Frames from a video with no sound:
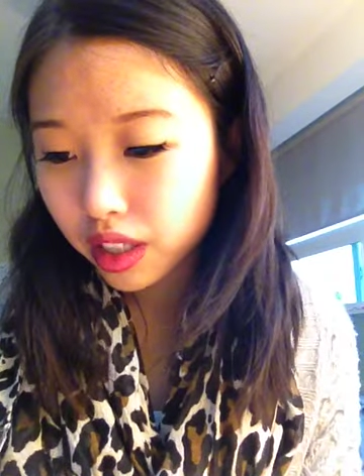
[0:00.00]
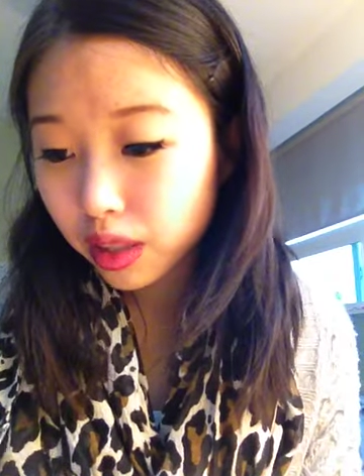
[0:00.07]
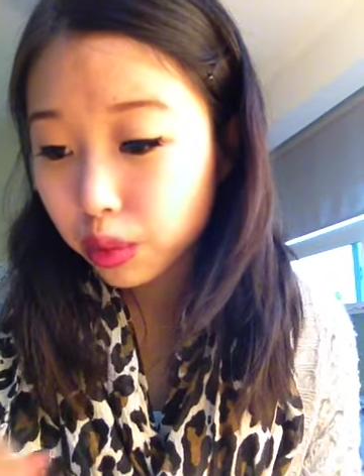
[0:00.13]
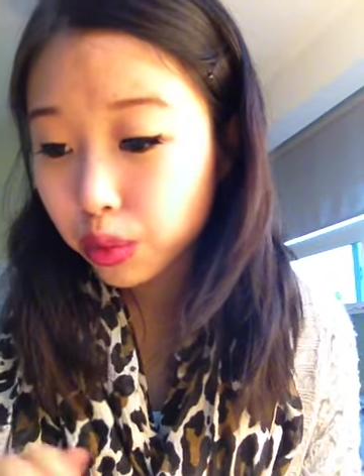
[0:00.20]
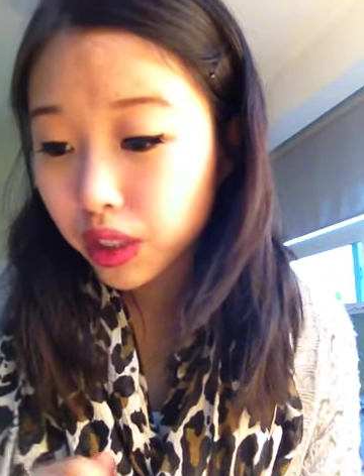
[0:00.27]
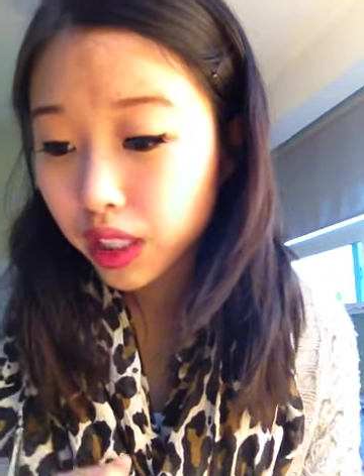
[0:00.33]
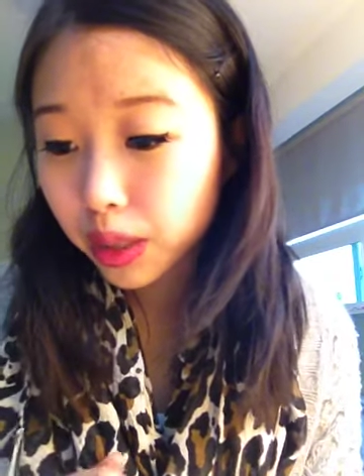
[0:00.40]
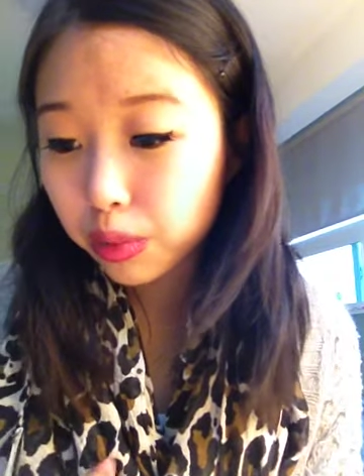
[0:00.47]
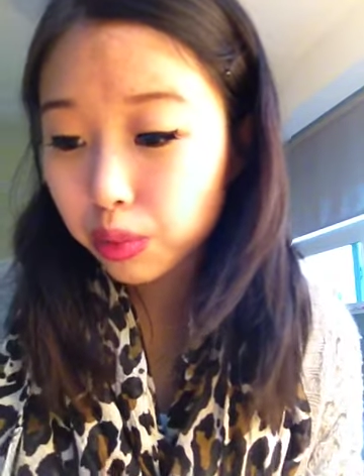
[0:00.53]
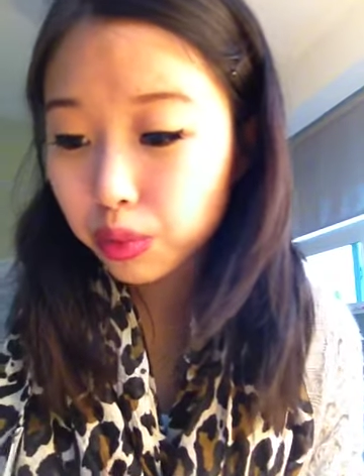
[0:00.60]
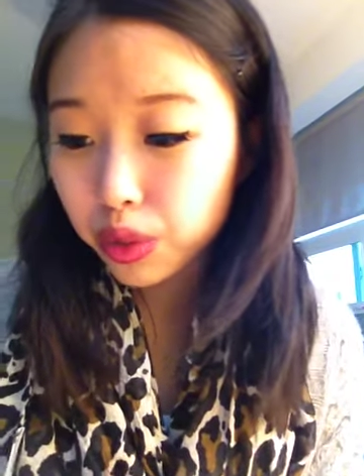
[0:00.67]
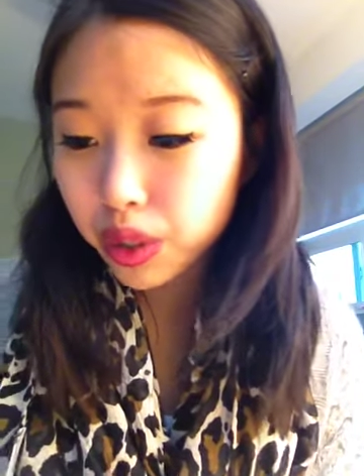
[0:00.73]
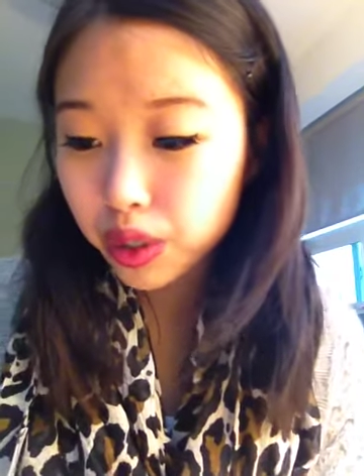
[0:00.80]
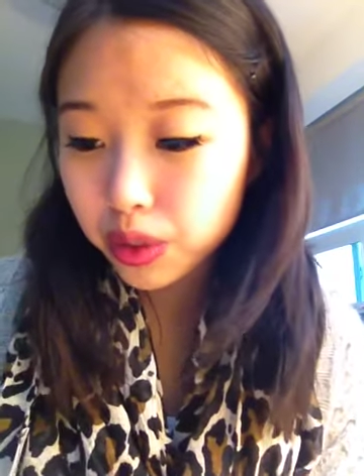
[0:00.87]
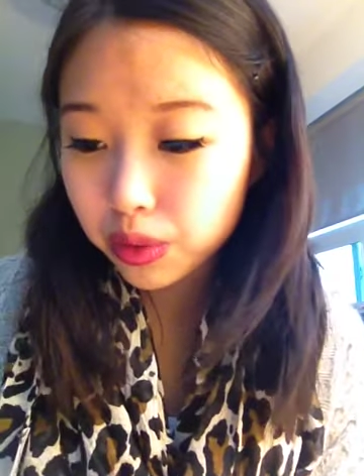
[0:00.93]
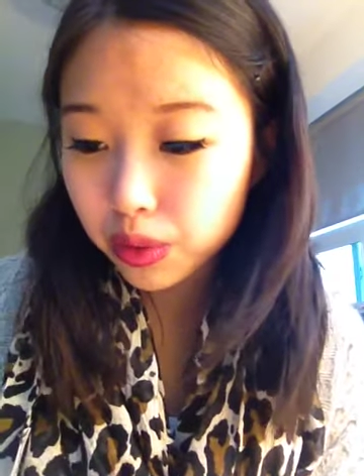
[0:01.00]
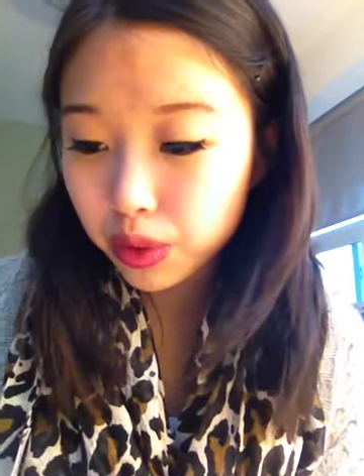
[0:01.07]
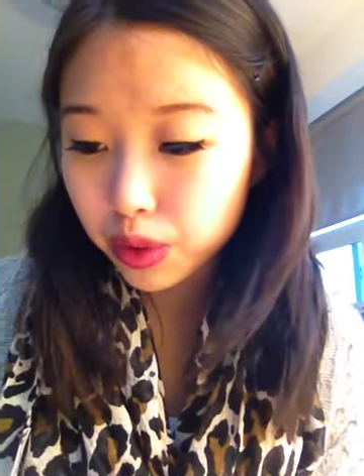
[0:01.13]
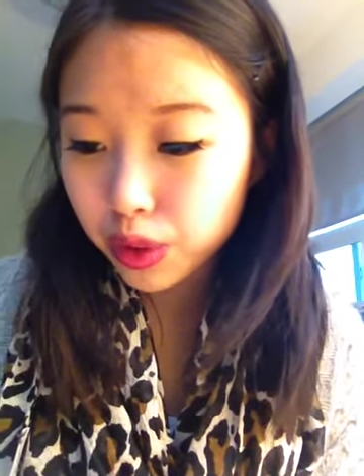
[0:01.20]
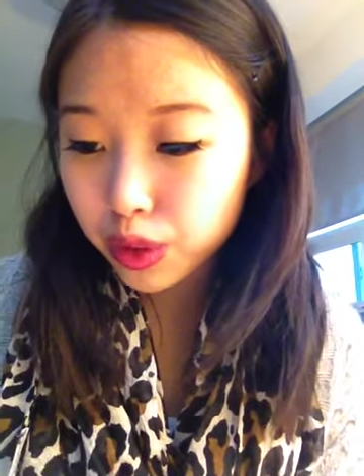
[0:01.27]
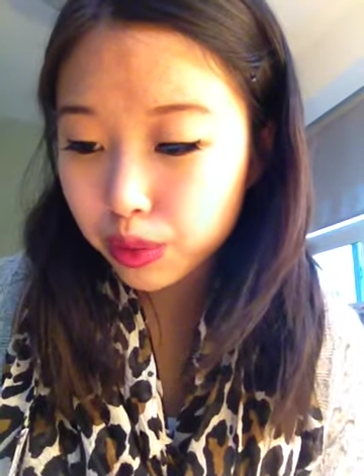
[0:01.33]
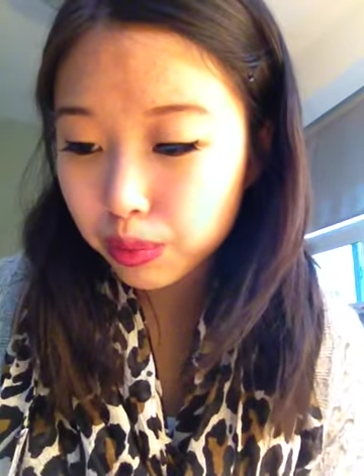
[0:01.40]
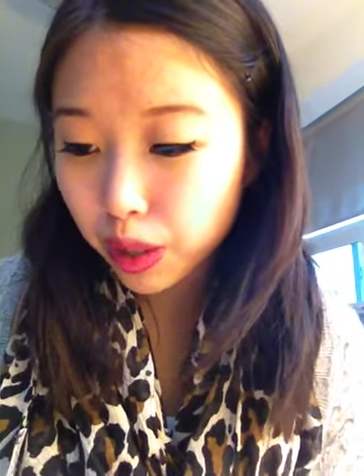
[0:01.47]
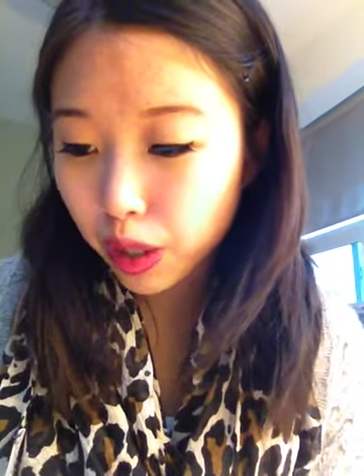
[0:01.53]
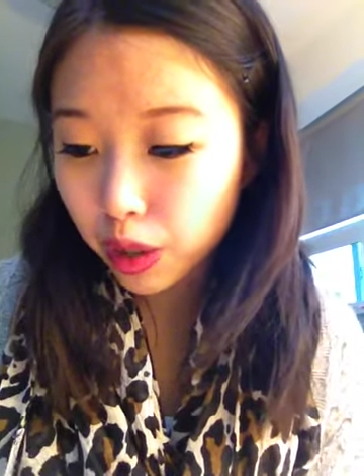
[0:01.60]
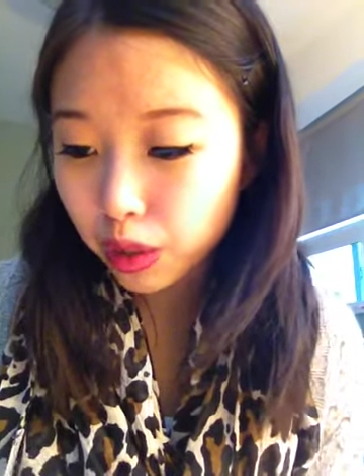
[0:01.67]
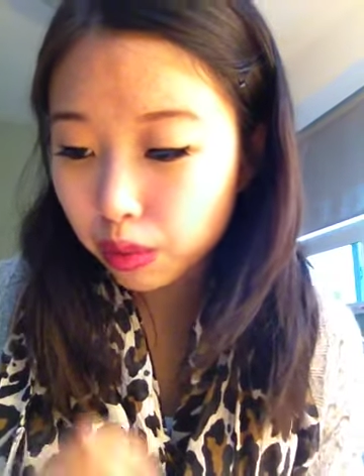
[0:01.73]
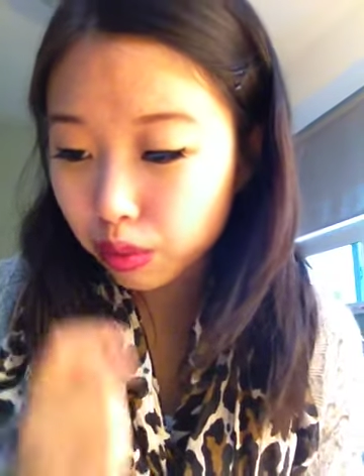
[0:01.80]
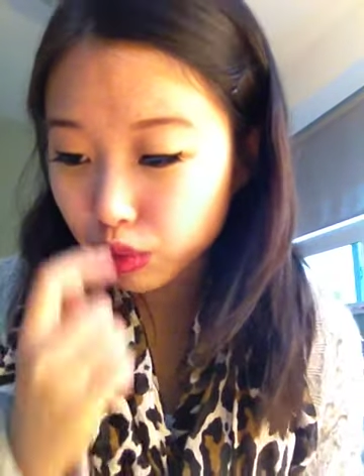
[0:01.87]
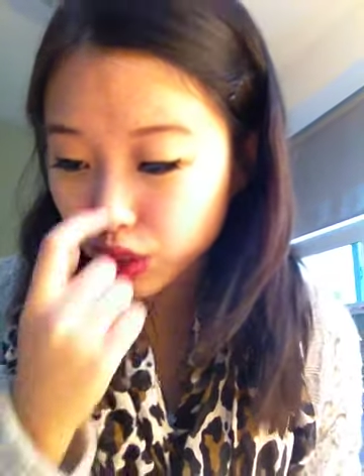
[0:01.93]
in William Wordsworth's
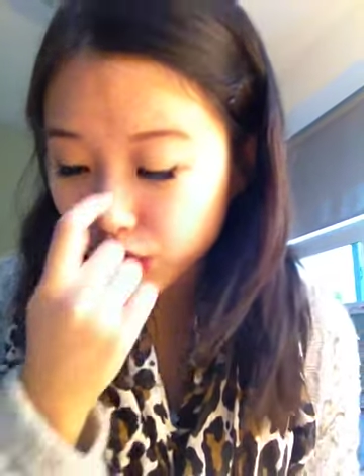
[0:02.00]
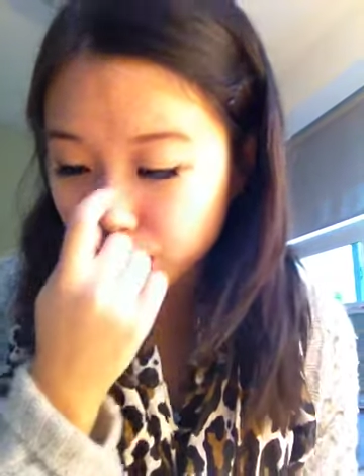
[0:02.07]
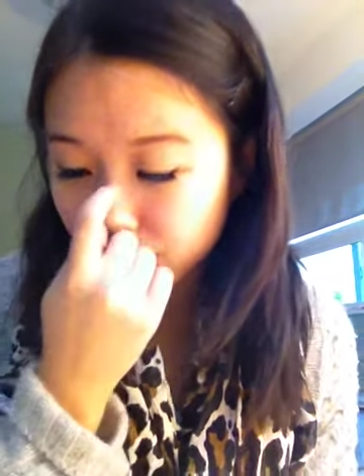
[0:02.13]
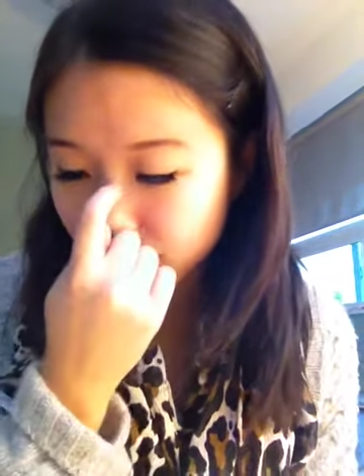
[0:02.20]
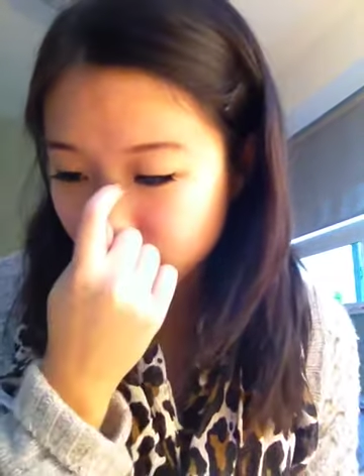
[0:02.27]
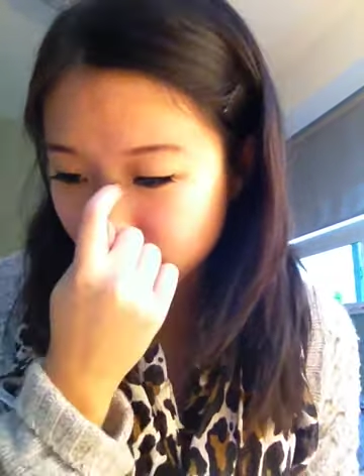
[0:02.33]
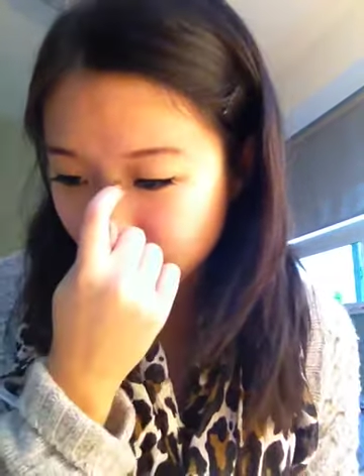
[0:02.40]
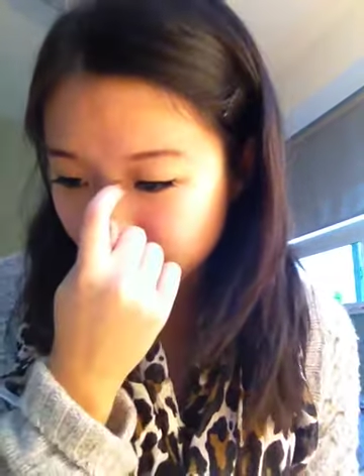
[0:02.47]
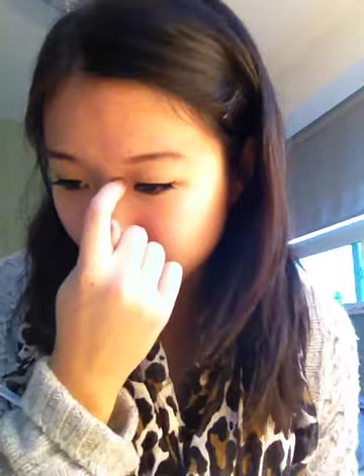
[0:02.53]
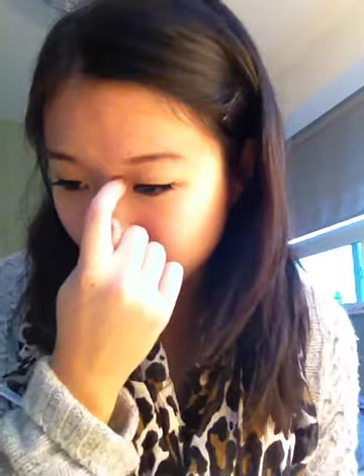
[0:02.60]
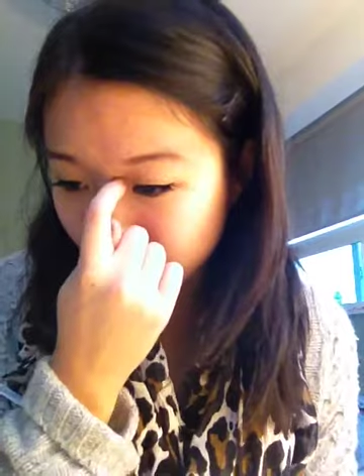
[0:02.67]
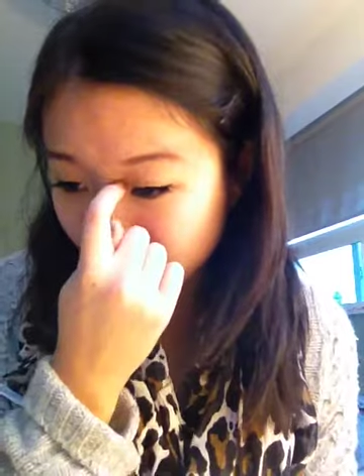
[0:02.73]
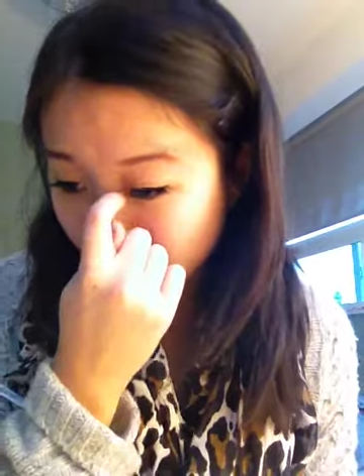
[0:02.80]
poem, We Are Seven,